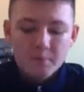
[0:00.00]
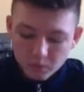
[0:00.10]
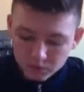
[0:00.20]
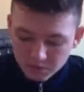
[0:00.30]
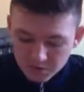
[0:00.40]

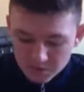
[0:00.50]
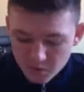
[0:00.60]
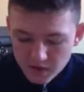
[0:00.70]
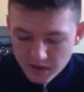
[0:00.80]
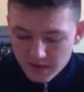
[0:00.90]
because we were
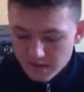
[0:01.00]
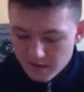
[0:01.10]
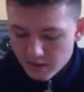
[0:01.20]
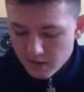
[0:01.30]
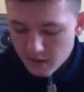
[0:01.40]
sprinting.
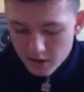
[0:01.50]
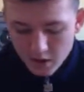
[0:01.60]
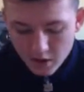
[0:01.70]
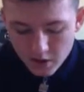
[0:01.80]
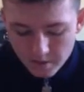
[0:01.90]

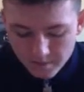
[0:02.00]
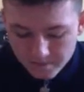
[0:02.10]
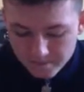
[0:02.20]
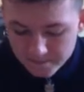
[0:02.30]
So